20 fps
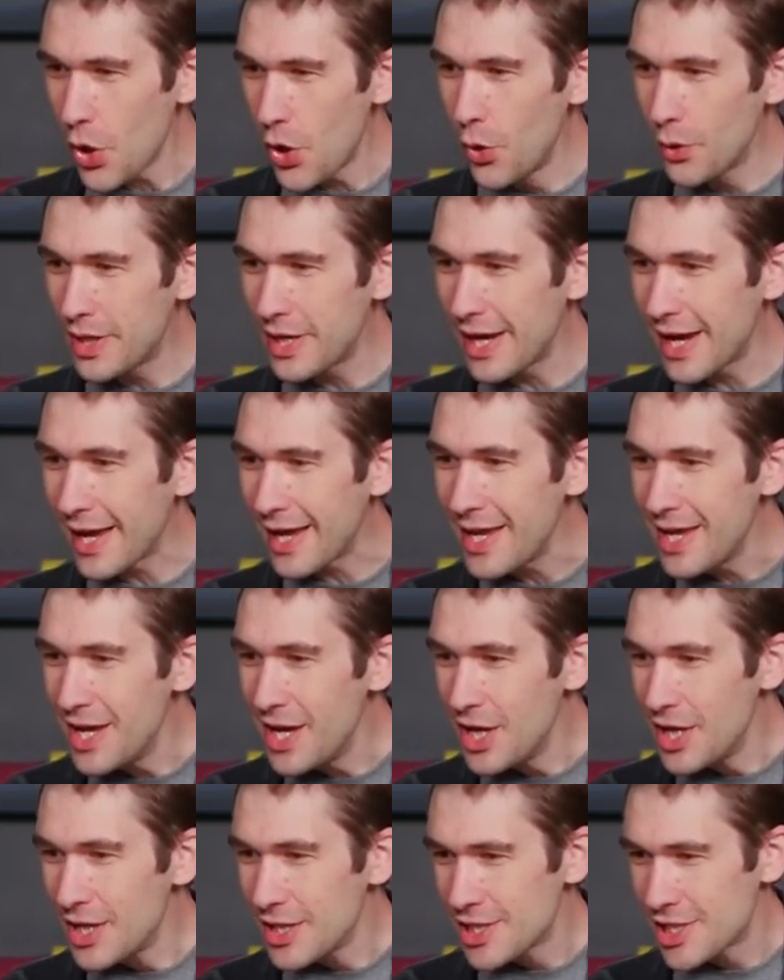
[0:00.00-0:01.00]
Okay,
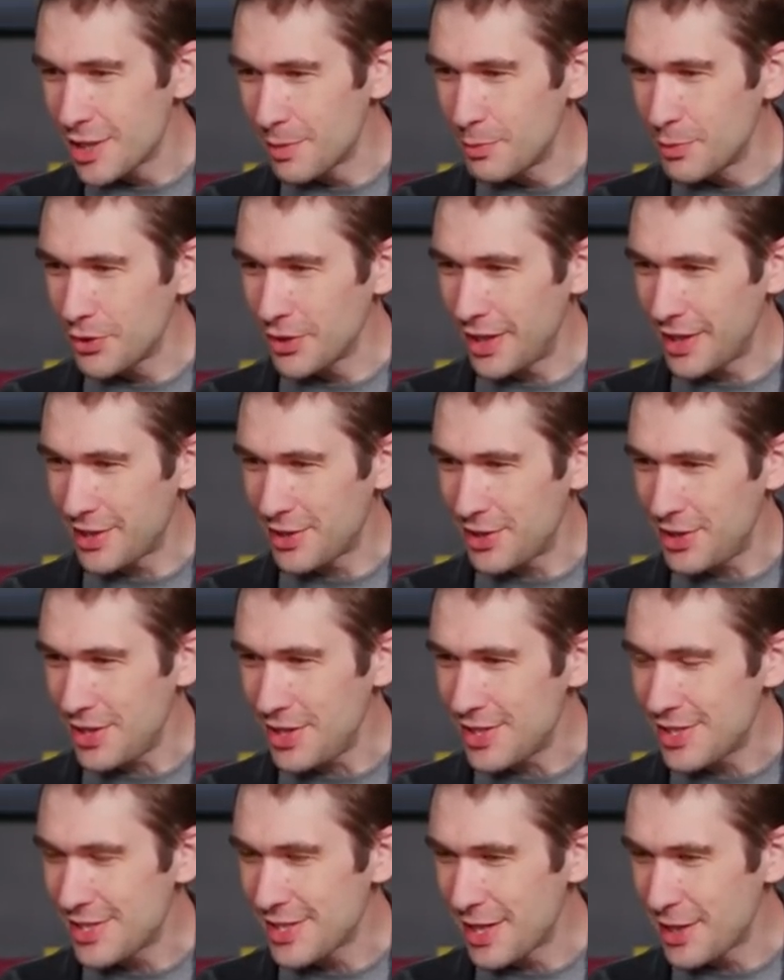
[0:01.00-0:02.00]
someone liked
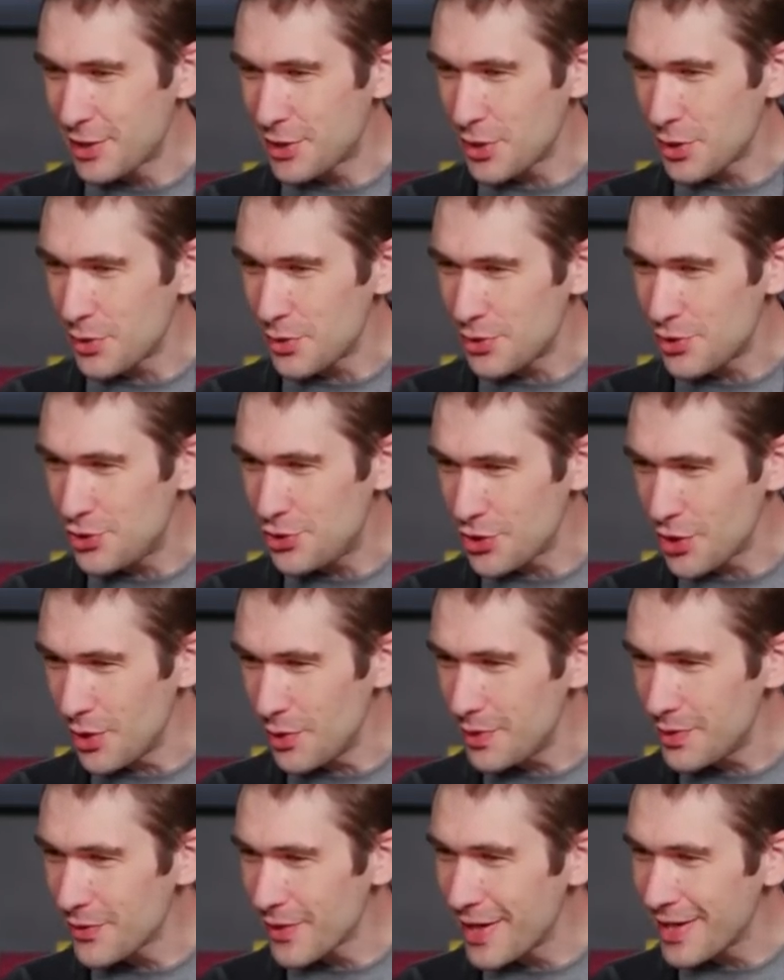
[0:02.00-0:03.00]
the Santos
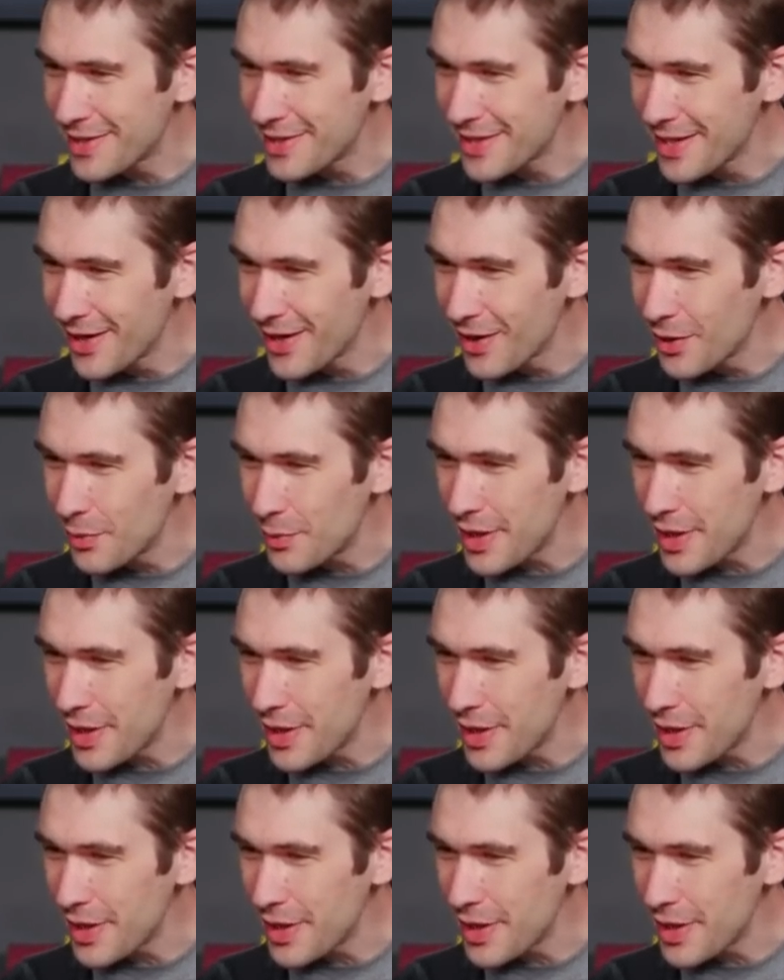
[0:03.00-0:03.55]
joke right there.